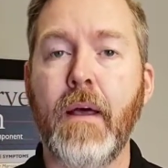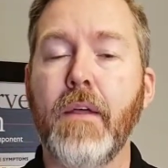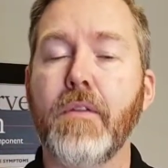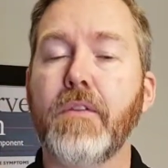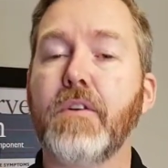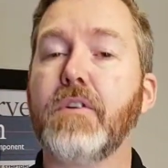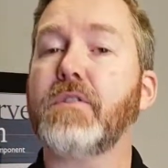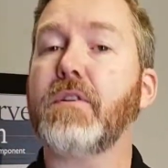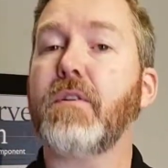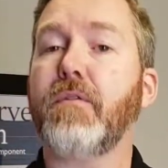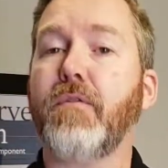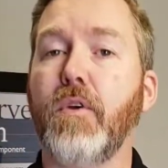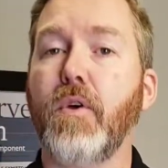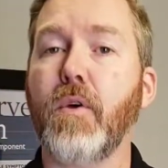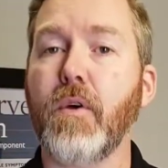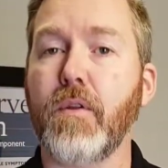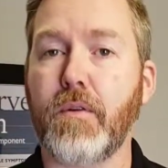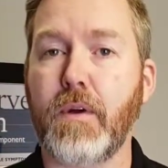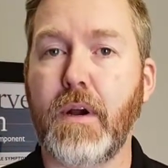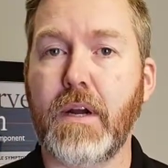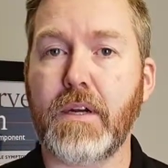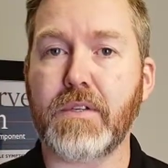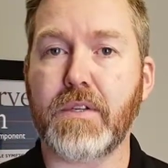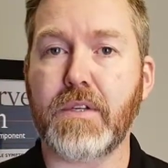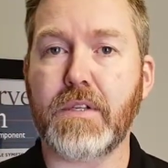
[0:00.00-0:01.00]
There's a few
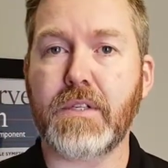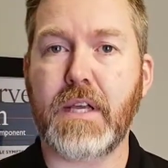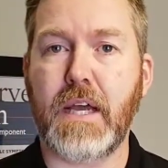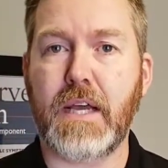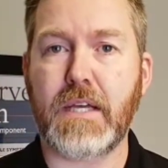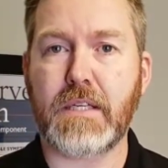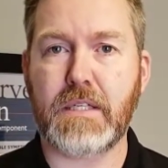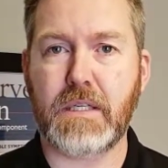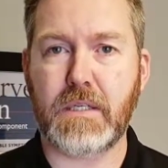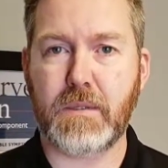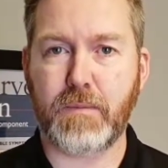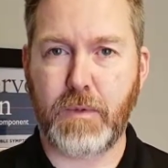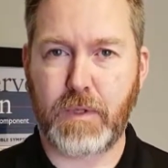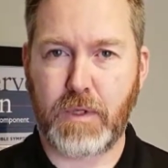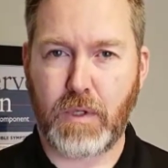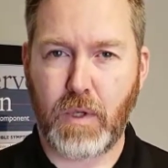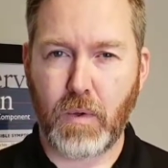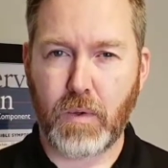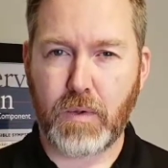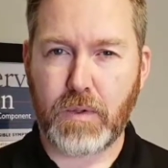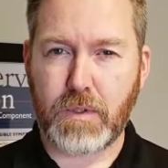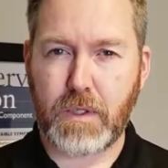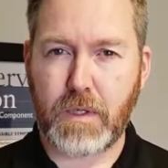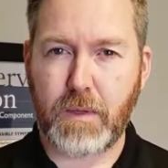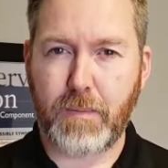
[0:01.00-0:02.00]
other exercises, but
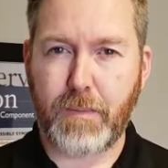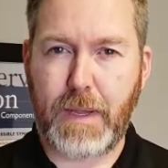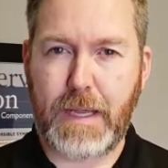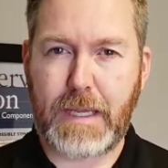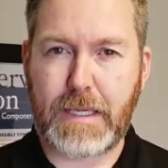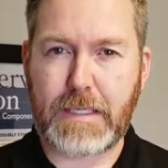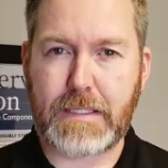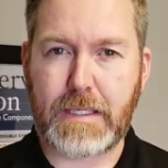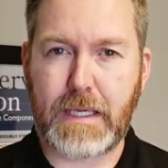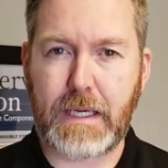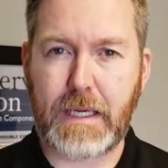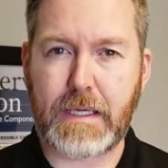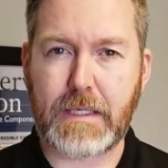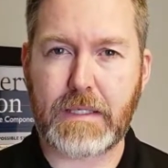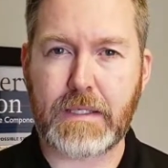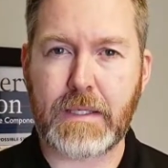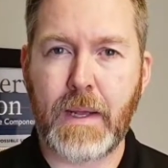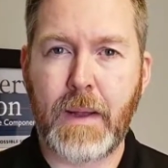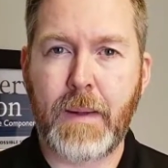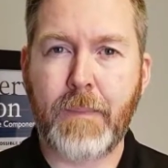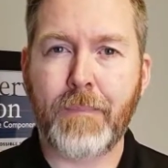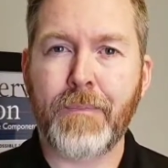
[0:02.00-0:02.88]
those are the basics.